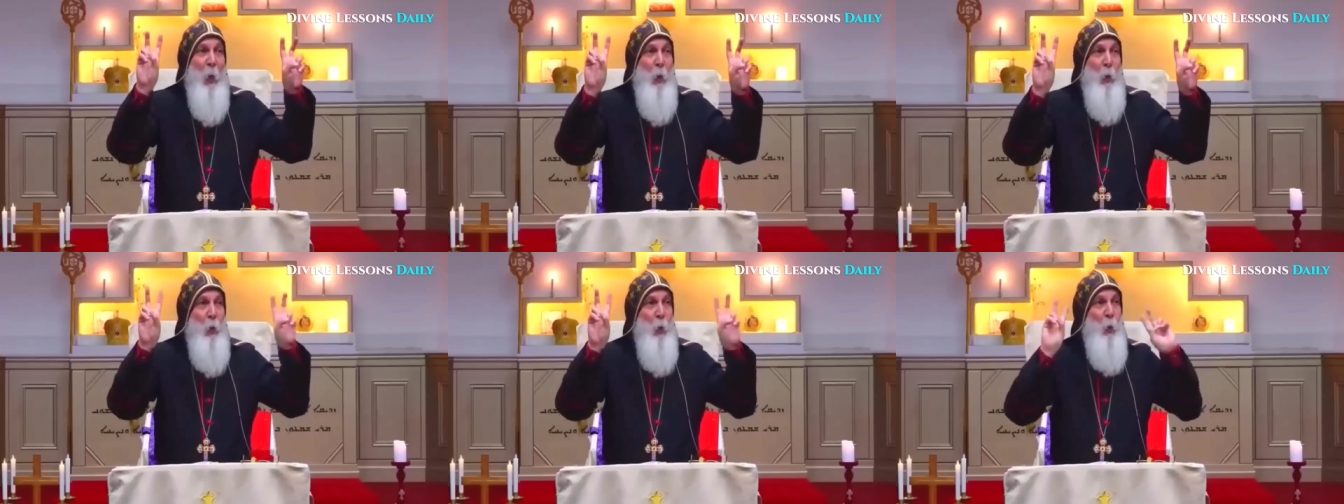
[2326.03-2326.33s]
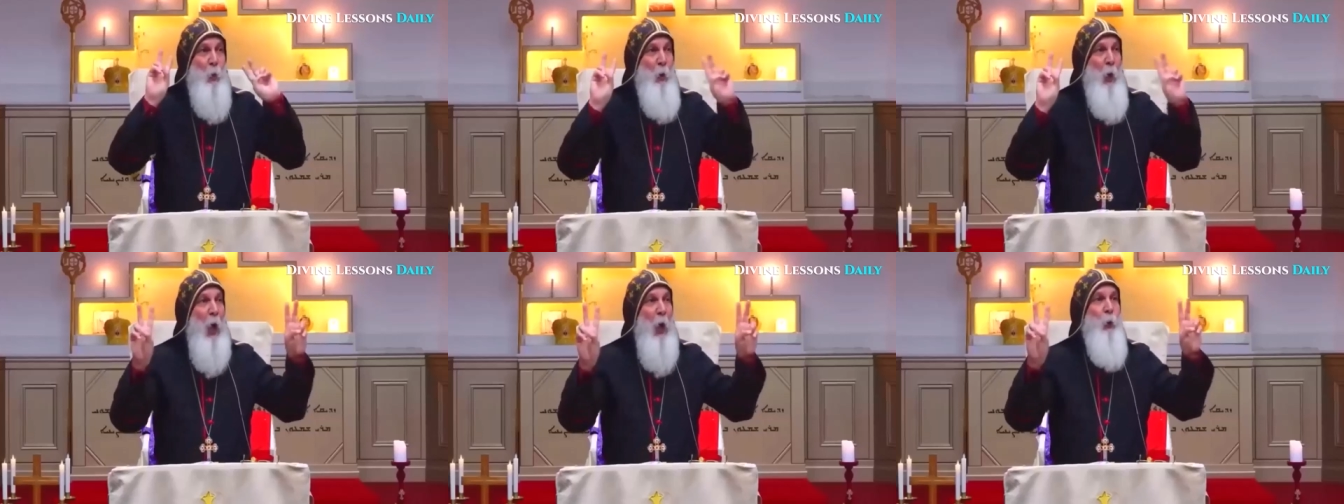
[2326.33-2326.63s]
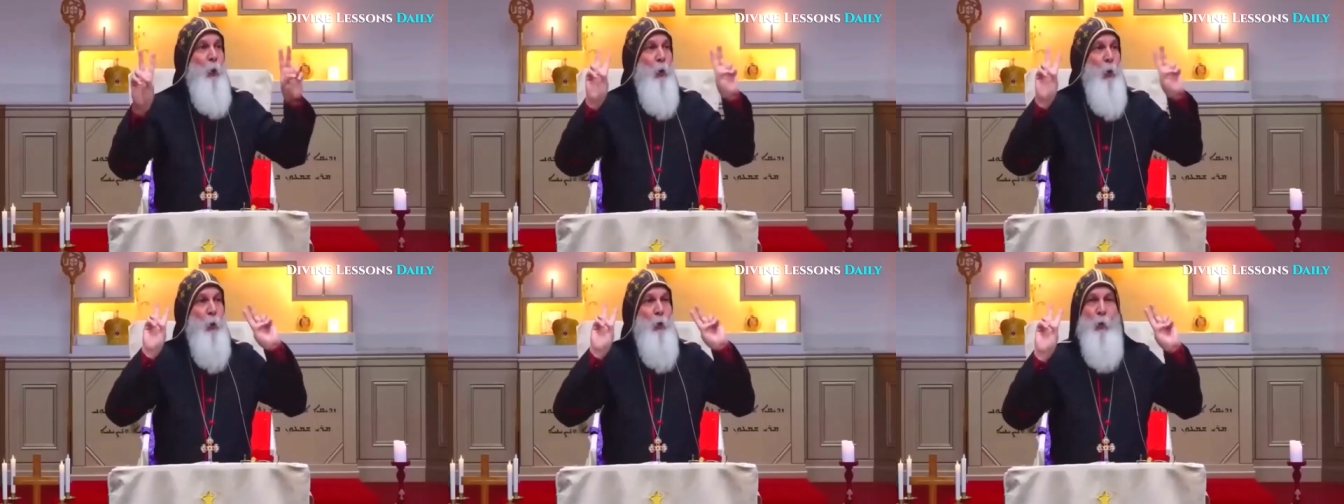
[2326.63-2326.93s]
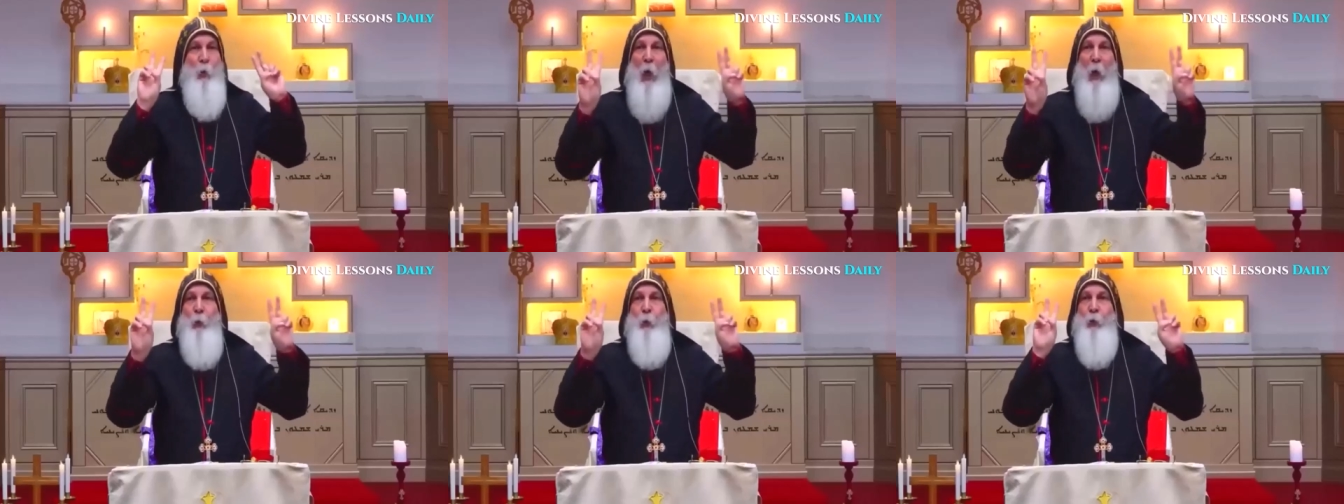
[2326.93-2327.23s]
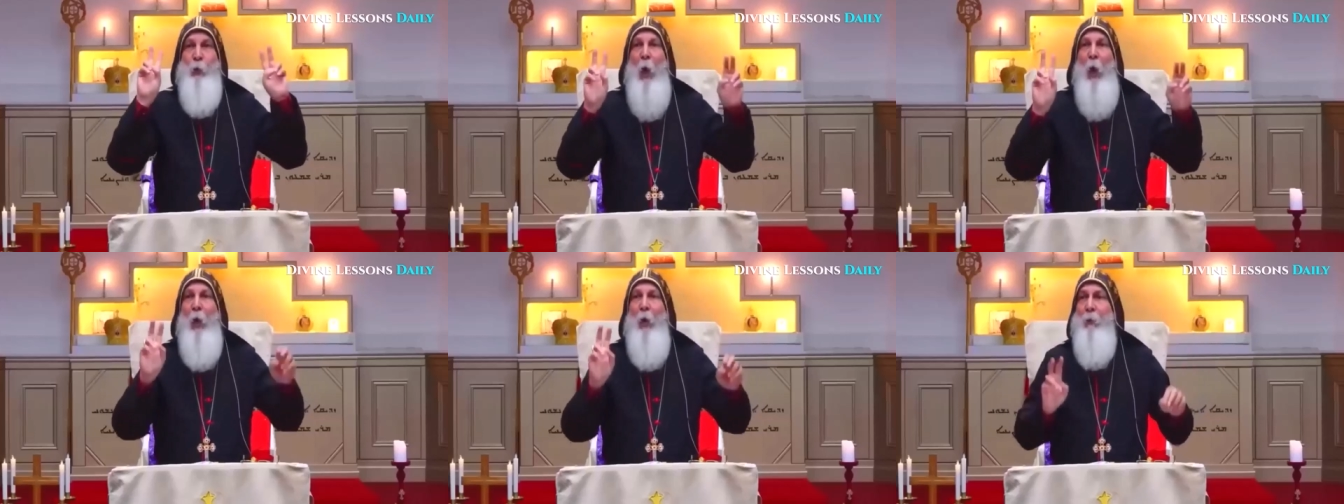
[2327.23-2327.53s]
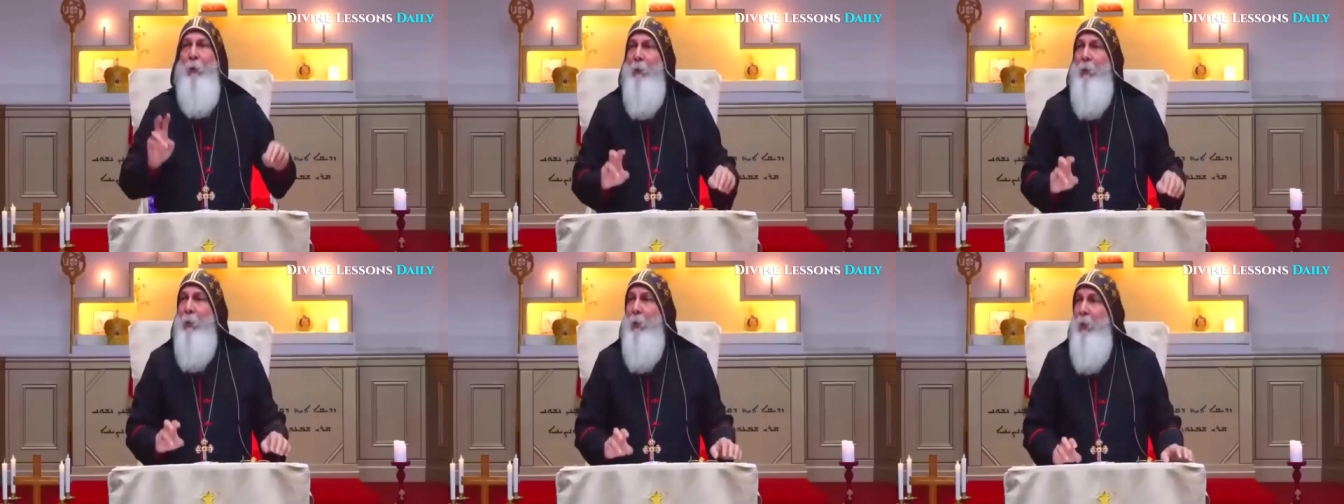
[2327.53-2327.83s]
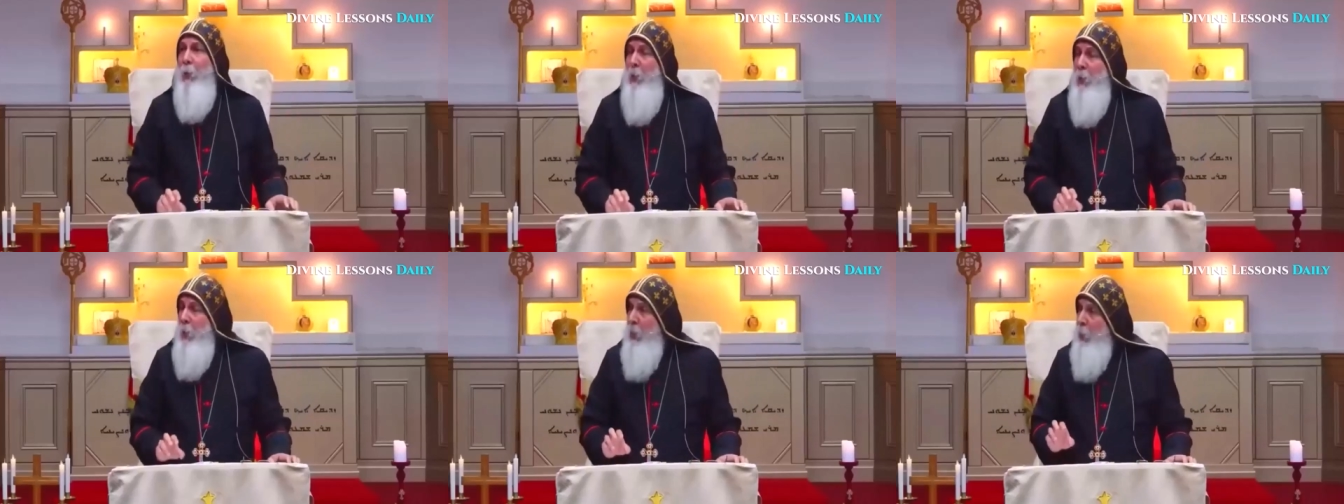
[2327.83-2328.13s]
United Nations.
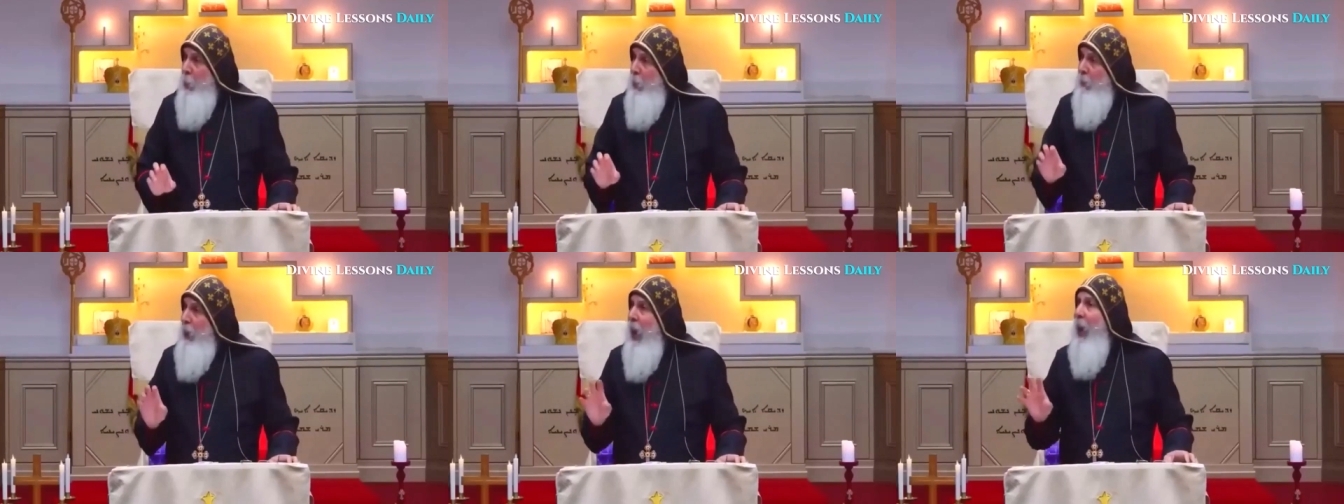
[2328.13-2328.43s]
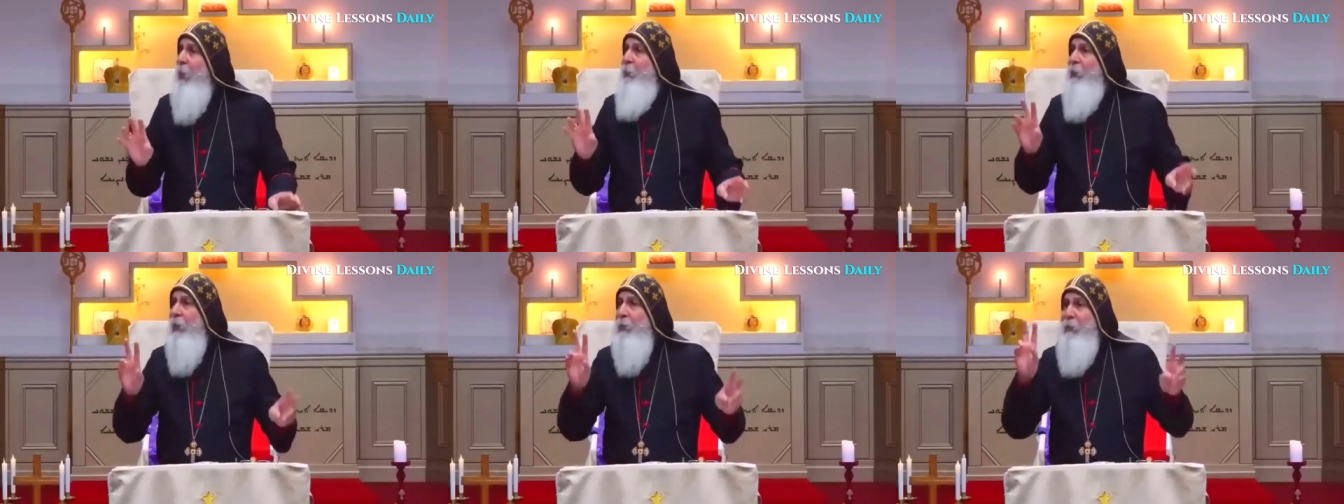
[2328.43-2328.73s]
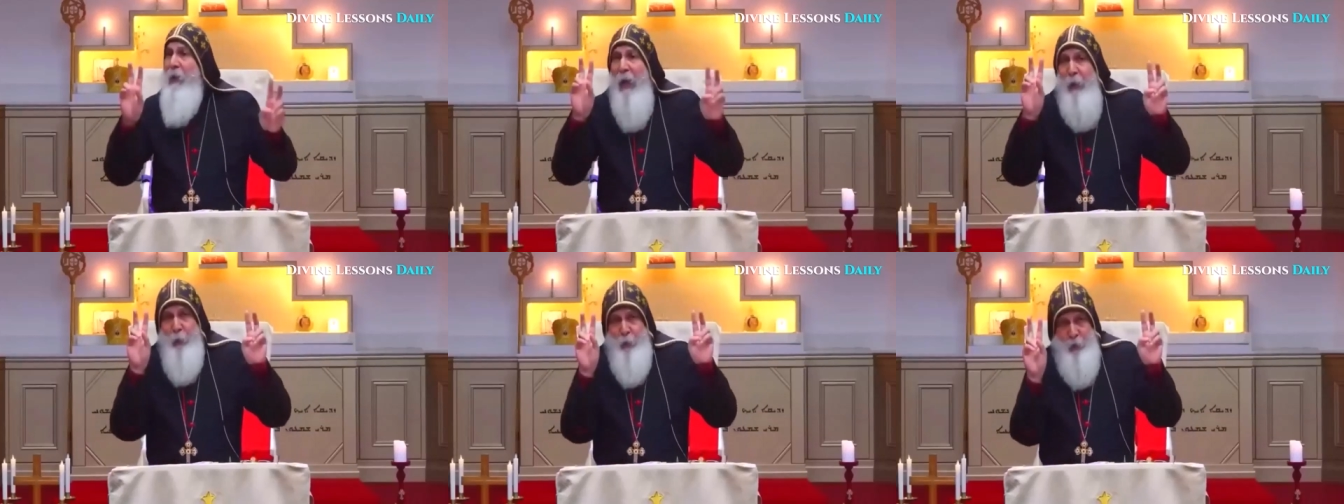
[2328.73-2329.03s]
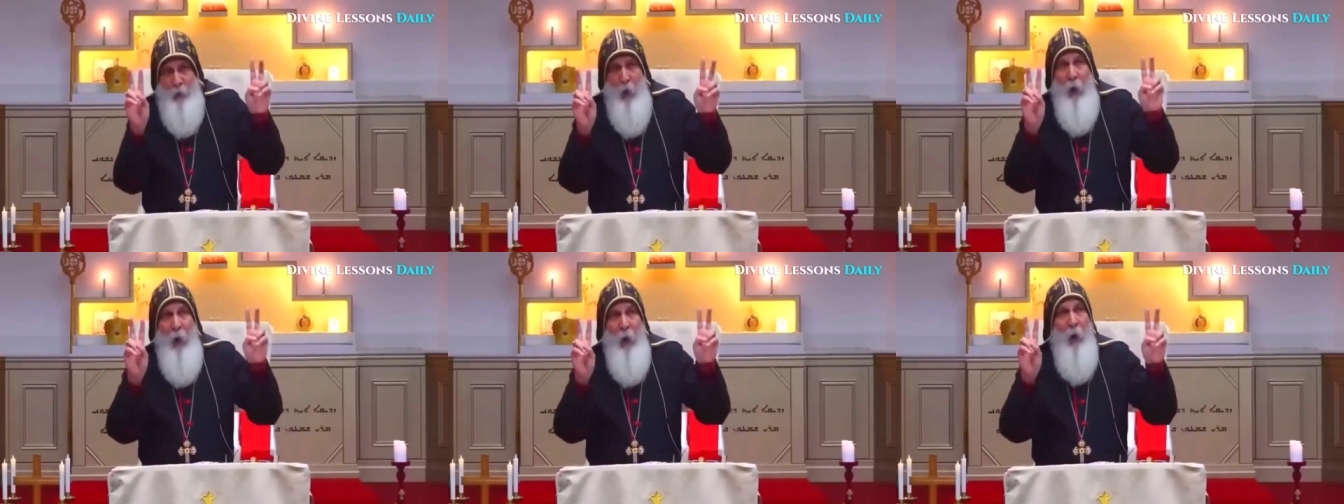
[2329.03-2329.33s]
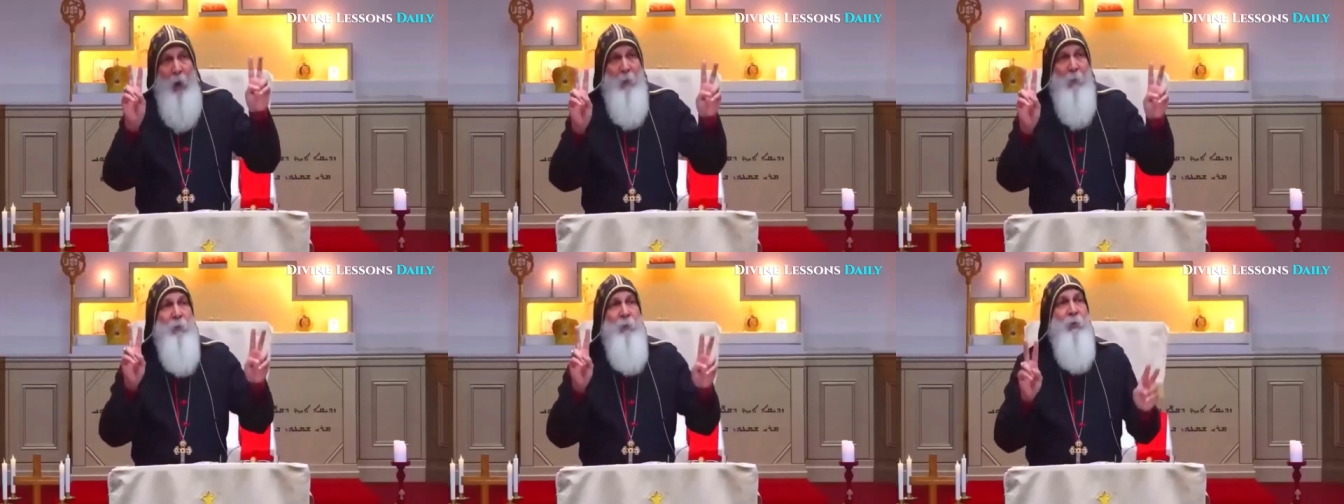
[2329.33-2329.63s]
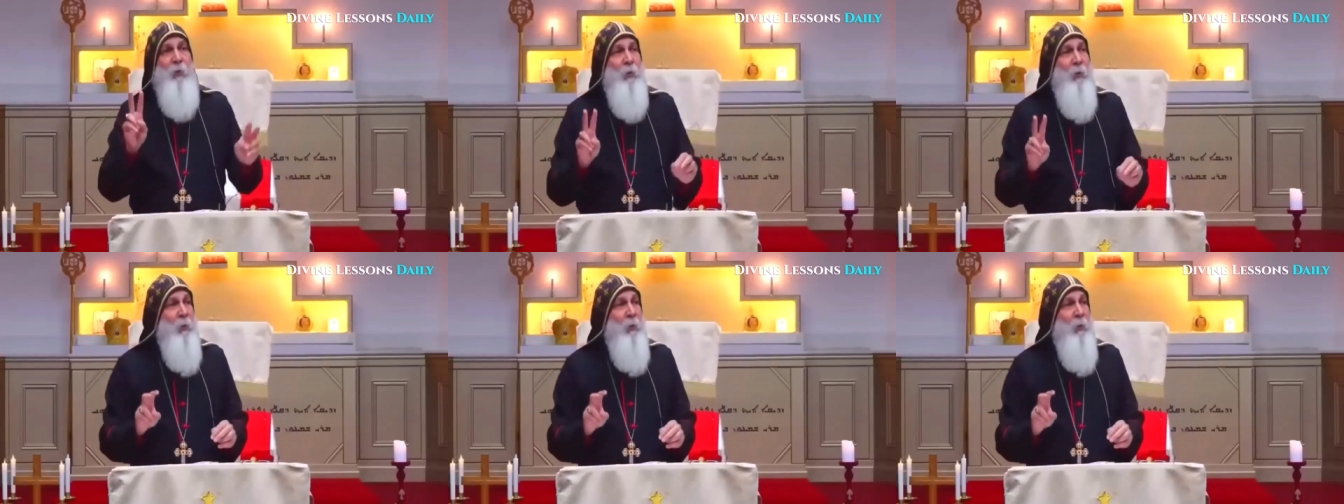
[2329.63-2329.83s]
United Nations